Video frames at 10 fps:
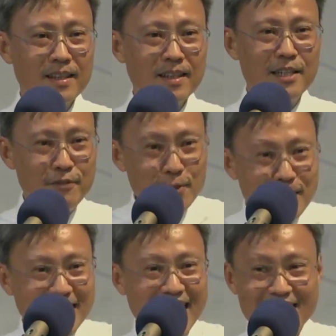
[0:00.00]
if you were
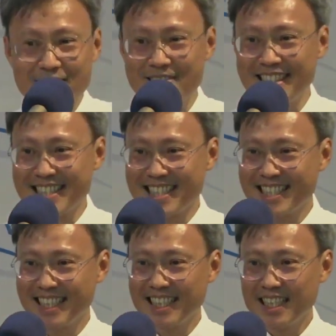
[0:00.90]
Lazarus
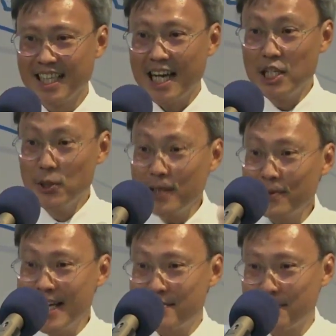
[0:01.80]
and you were
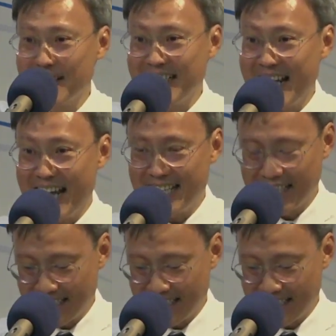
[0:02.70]
raised from the dead,